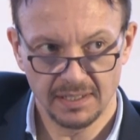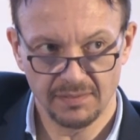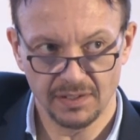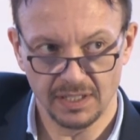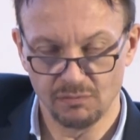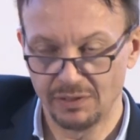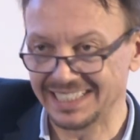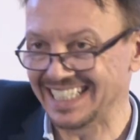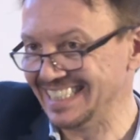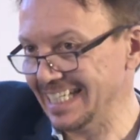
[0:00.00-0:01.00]
you like,
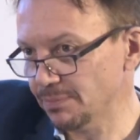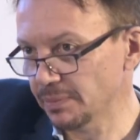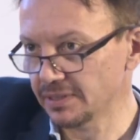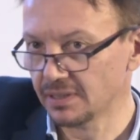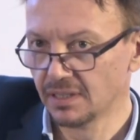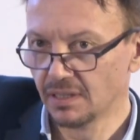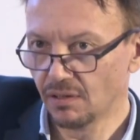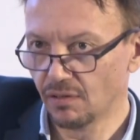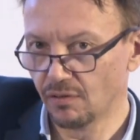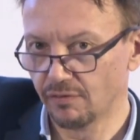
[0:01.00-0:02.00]
risk assessment
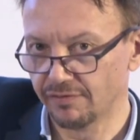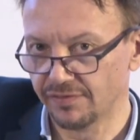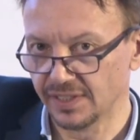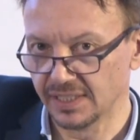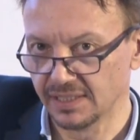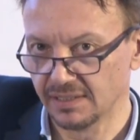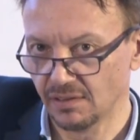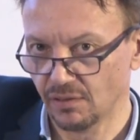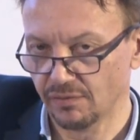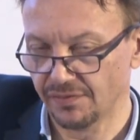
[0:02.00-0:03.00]
of
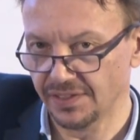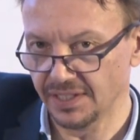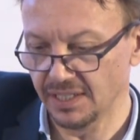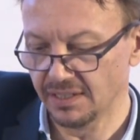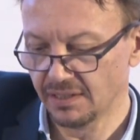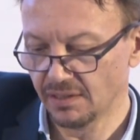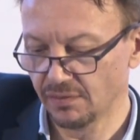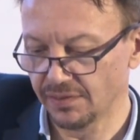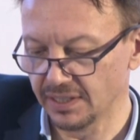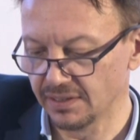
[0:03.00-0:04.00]
the
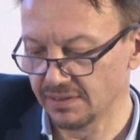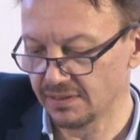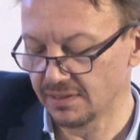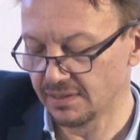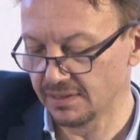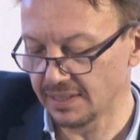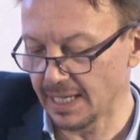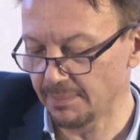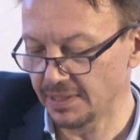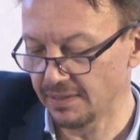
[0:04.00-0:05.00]

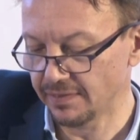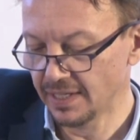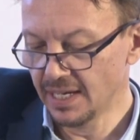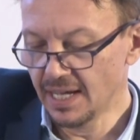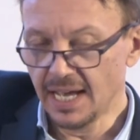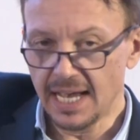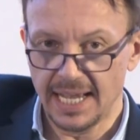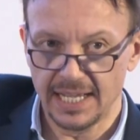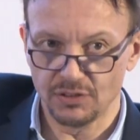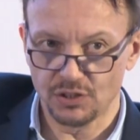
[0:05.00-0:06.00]
captive.
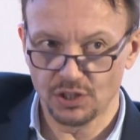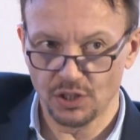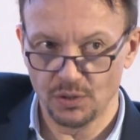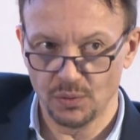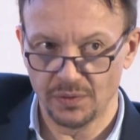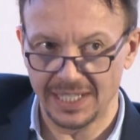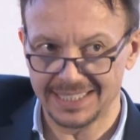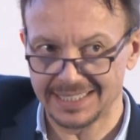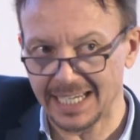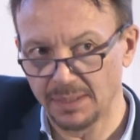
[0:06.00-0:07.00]
And so
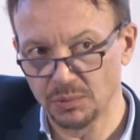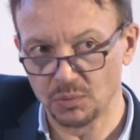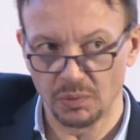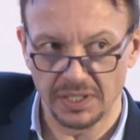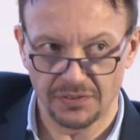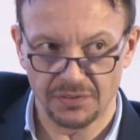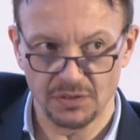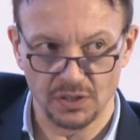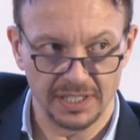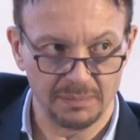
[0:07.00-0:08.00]
that's coupled with,
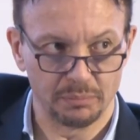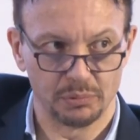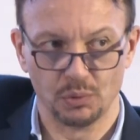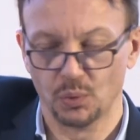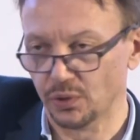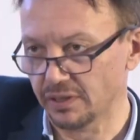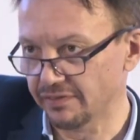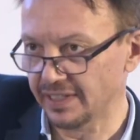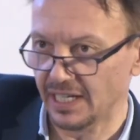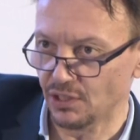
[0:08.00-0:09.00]
that broader
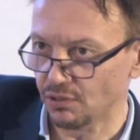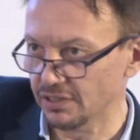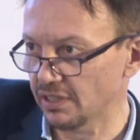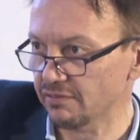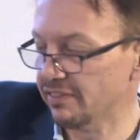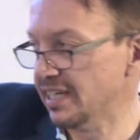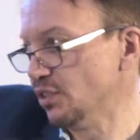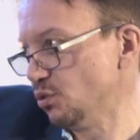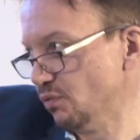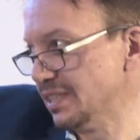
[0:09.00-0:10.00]
financial and
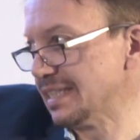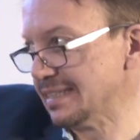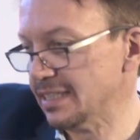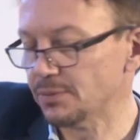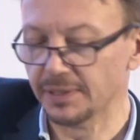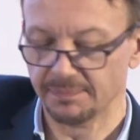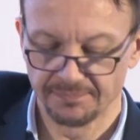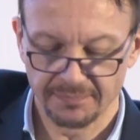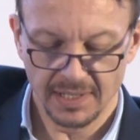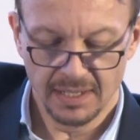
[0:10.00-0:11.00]
non-financial risk assessment,
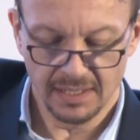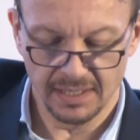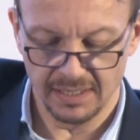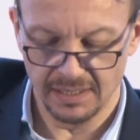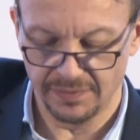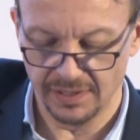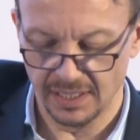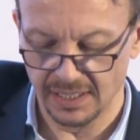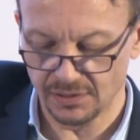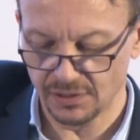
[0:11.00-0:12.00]
if you
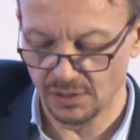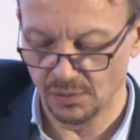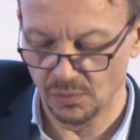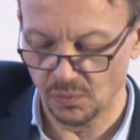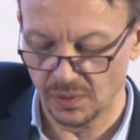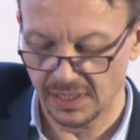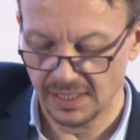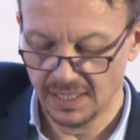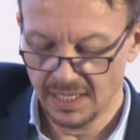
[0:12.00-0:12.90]
like. So